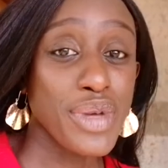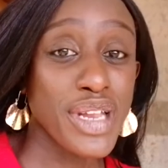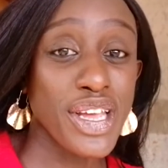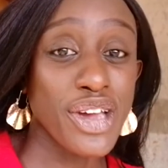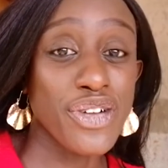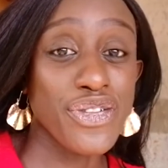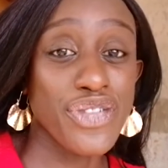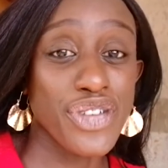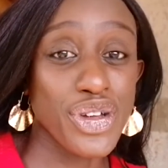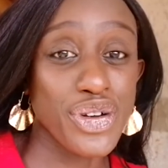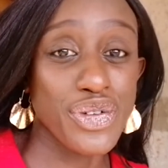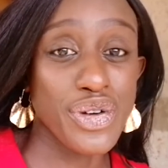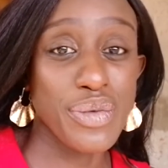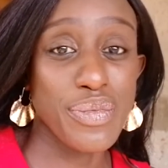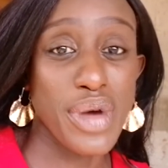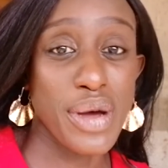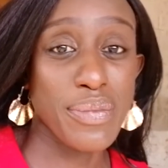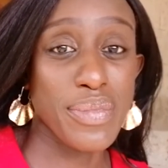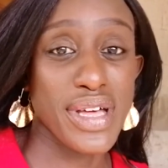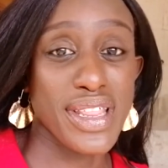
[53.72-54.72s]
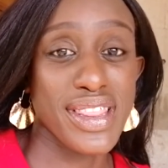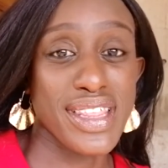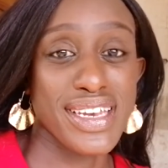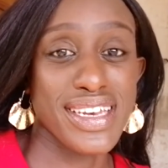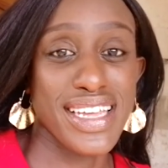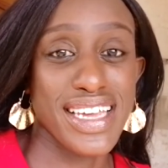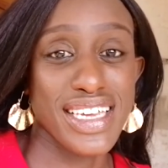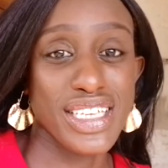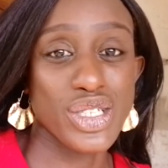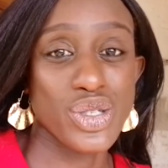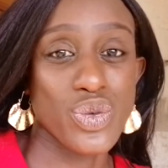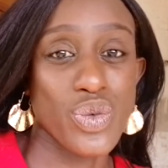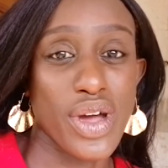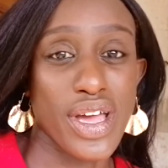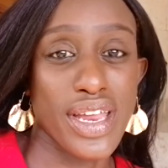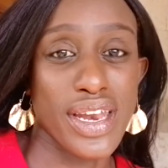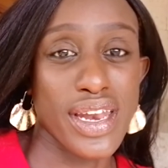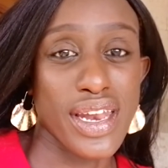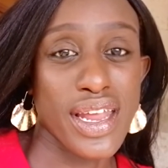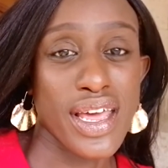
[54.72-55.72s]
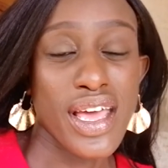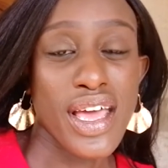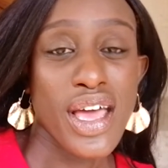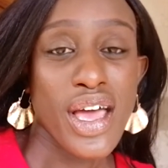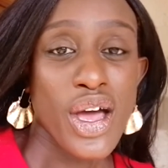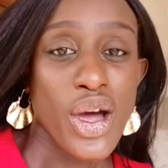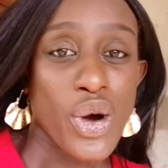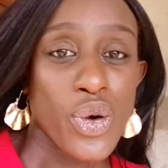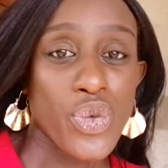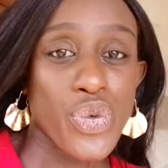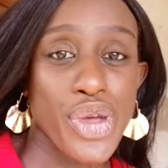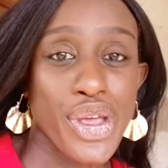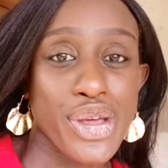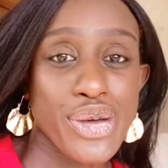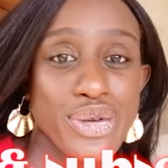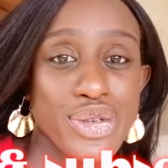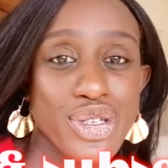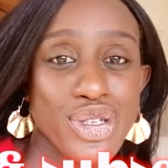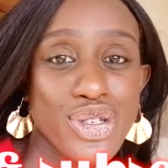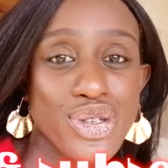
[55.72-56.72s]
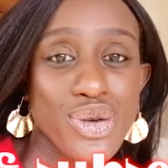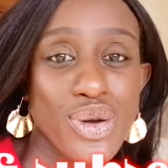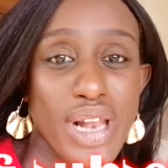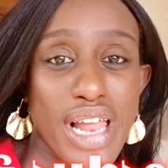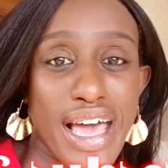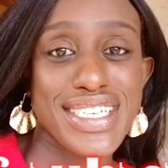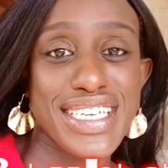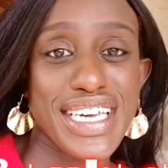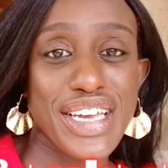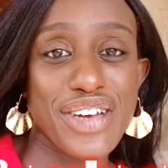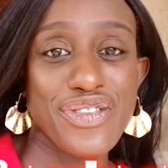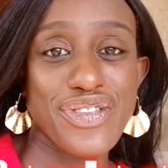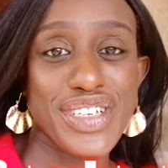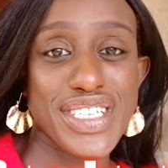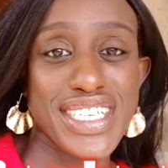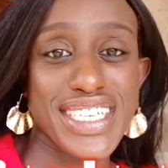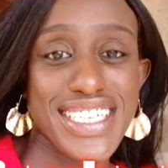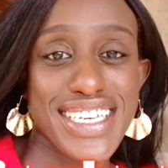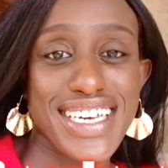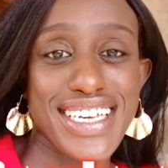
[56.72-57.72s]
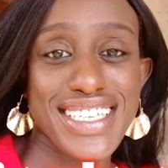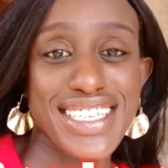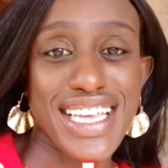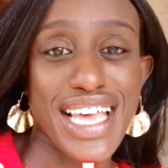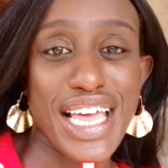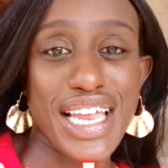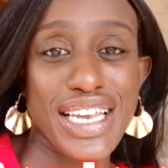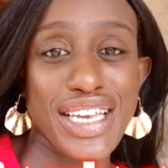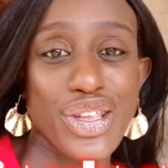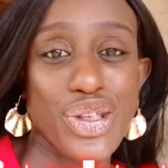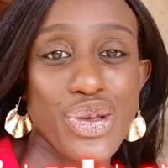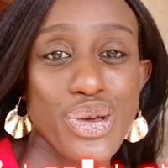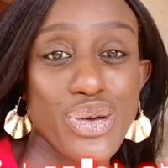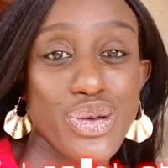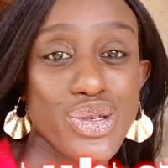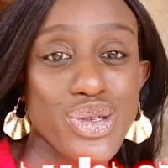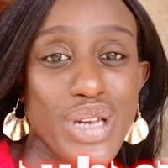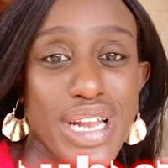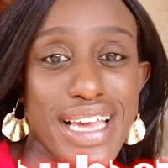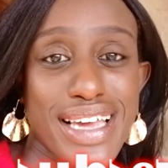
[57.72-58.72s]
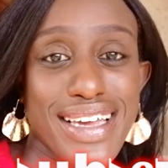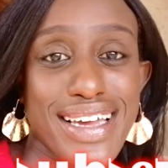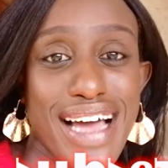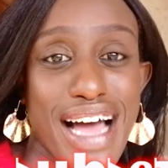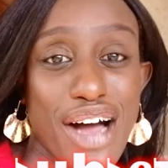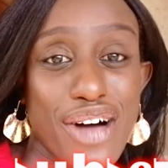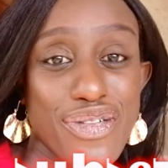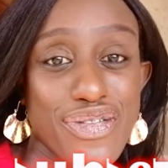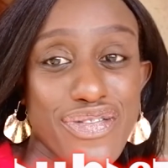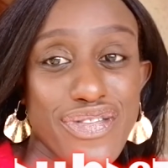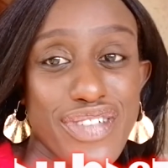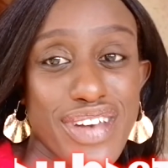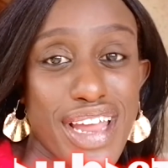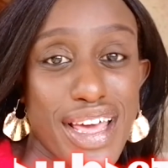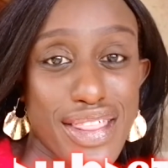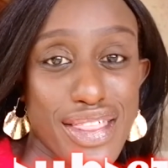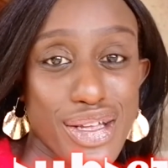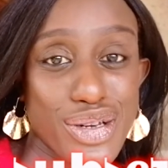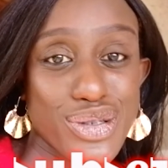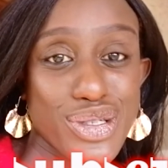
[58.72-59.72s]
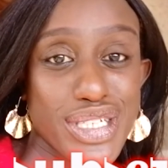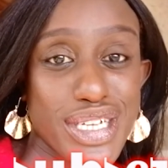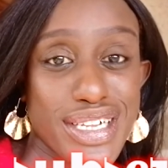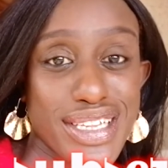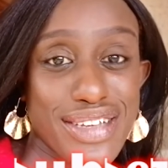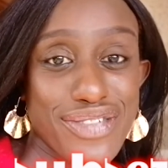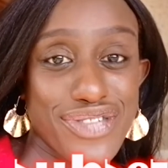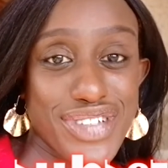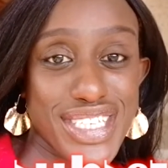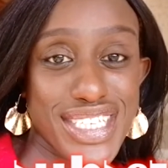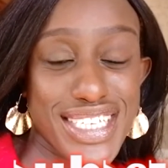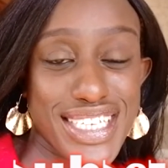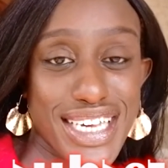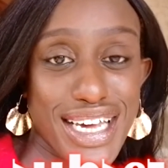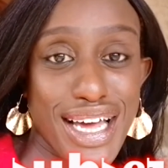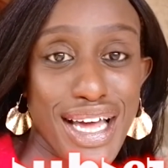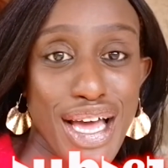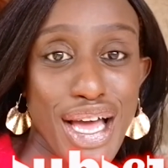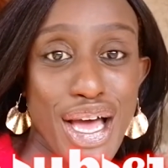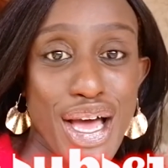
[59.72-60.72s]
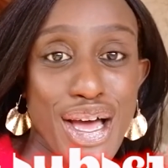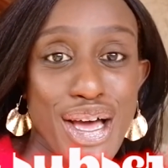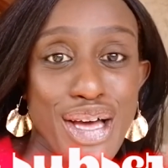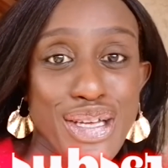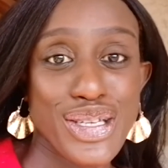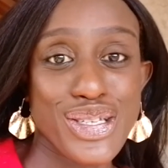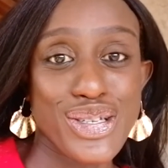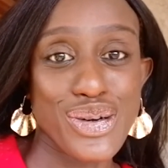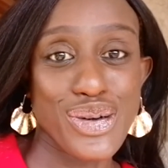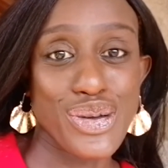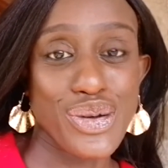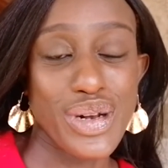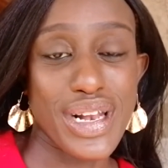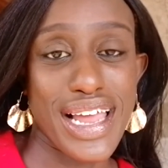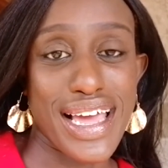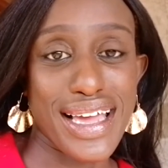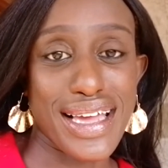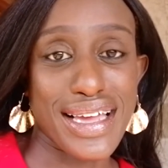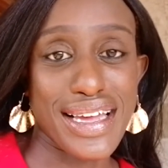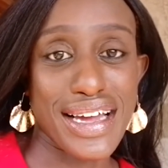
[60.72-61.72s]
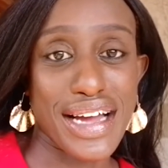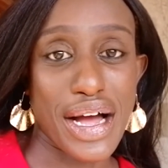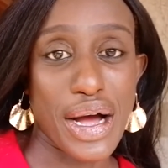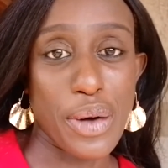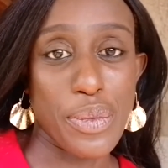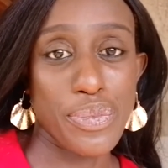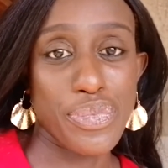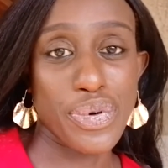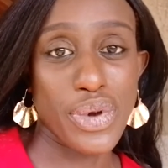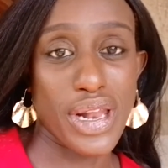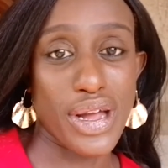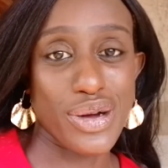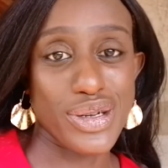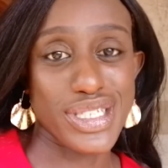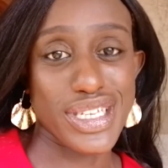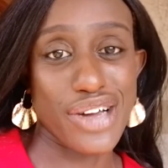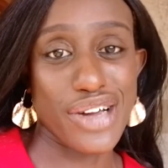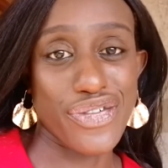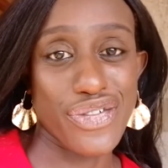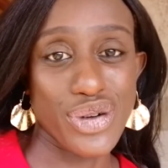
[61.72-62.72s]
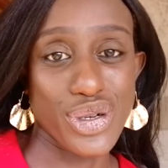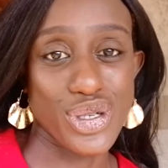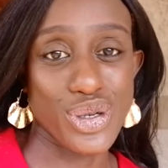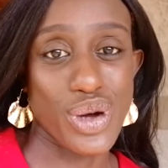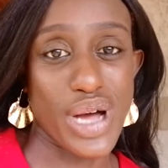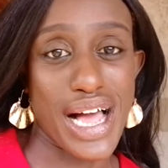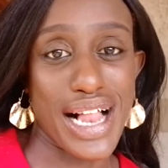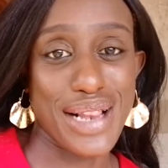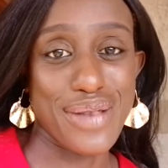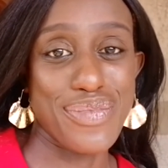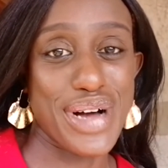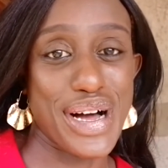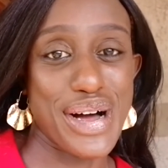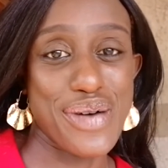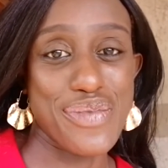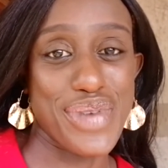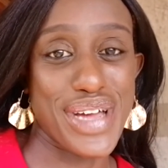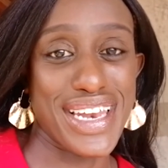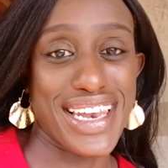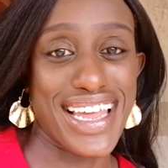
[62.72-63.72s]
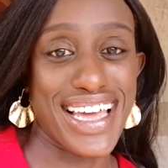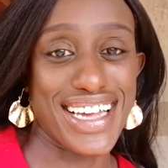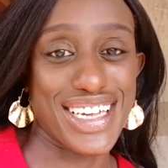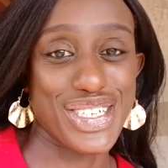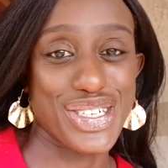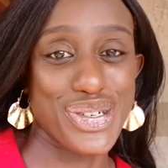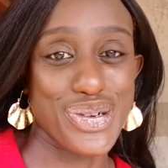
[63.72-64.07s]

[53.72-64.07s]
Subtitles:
many of you remember the days when we used to entertain visitors and used to have nothing to tell the visitor? So you'd pull out a photo album and